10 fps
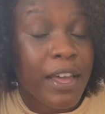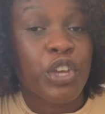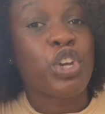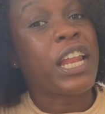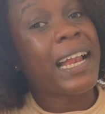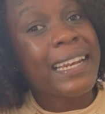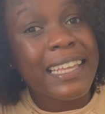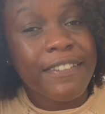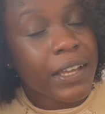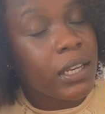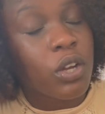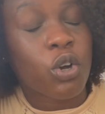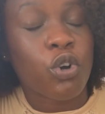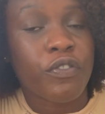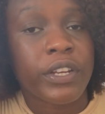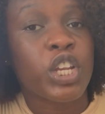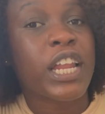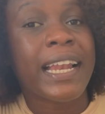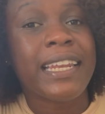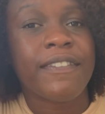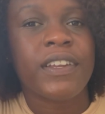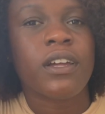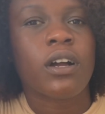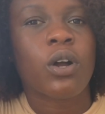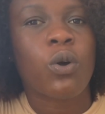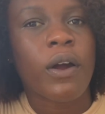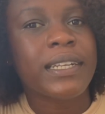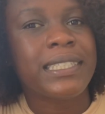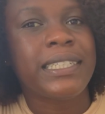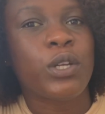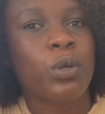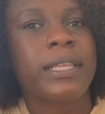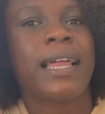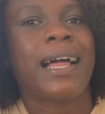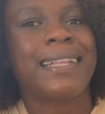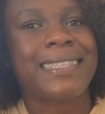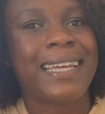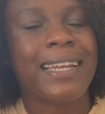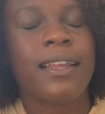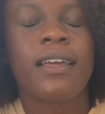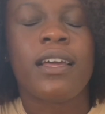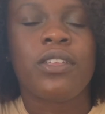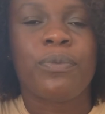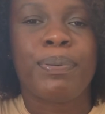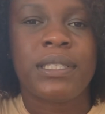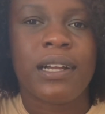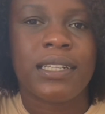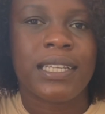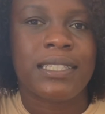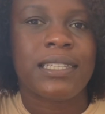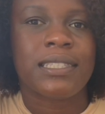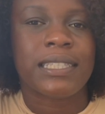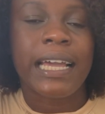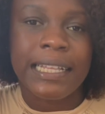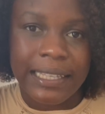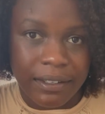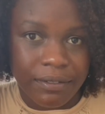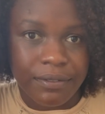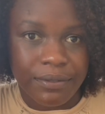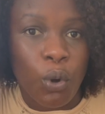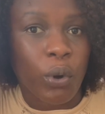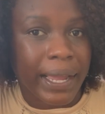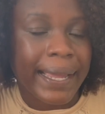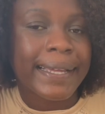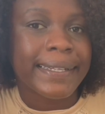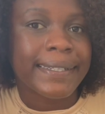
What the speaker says: You're not leaving you're not leaving the quarantine hotel until your PCR test is negative, okay?